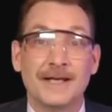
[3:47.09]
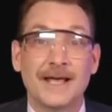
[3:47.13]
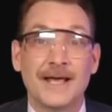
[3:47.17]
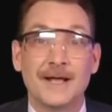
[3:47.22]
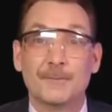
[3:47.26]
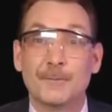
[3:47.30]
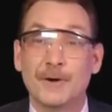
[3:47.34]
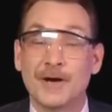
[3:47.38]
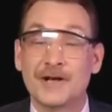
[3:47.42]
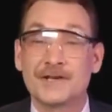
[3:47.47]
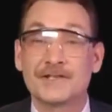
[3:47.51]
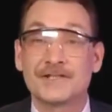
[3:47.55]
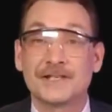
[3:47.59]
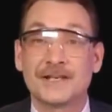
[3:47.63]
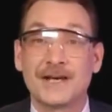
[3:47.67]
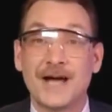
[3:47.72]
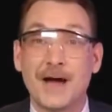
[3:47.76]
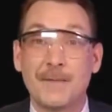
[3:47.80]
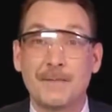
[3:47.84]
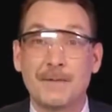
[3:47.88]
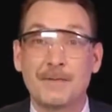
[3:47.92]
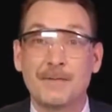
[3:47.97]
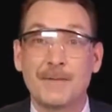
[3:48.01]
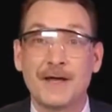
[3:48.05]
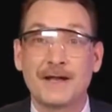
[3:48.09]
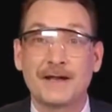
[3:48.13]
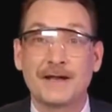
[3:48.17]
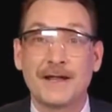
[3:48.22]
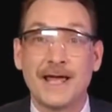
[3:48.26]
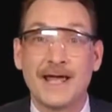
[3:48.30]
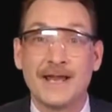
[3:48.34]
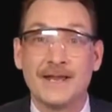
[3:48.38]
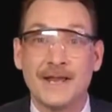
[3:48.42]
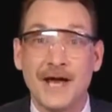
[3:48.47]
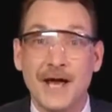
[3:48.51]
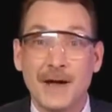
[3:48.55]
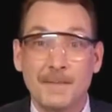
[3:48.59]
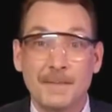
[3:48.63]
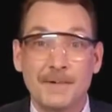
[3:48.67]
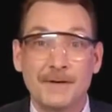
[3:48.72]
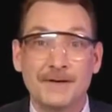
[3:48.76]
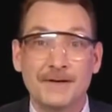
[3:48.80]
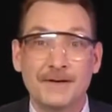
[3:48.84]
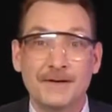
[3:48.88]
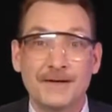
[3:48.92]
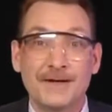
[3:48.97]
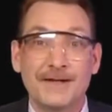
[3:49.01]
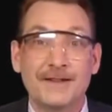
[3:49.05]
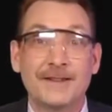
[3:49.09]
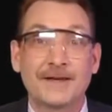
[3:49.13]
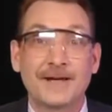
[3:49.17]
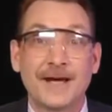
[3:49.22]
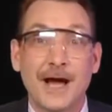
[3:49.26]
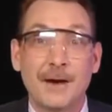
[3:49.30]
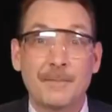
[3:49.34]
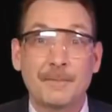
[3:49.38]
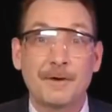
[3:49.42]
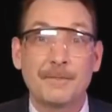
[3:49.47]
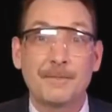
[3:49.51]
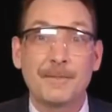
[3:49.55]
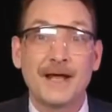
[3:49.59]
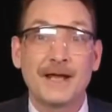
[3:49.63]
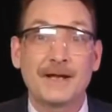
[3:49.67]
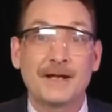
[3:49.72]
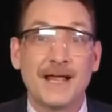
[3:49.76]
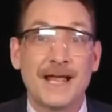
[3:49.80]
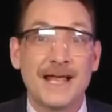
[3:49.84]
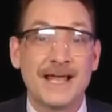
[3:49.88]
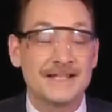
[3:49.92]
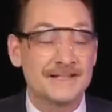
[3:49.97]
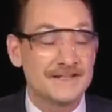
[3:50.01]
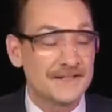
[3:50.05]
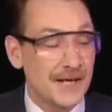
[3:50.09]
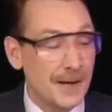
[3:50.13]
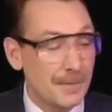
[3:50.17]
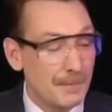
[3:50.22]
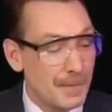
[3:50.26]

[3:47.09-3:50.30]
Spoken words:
And where does the copper metal end up? The copper metal ends